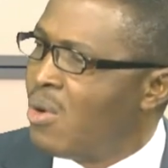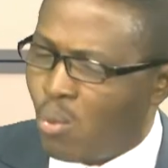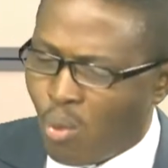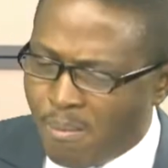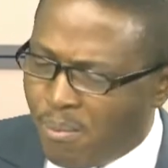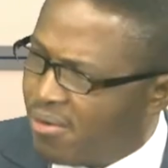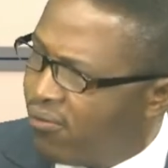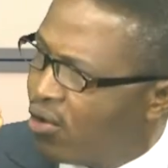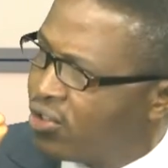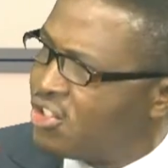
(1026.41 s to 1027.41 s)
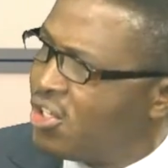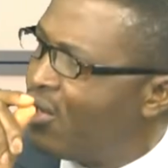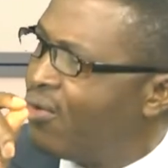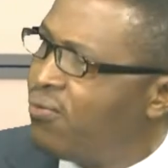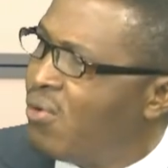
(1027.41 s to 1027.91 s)
$1.4
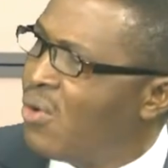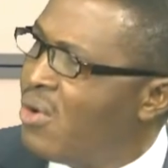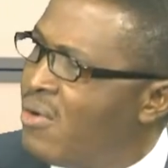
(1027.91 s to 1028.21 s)
trillion for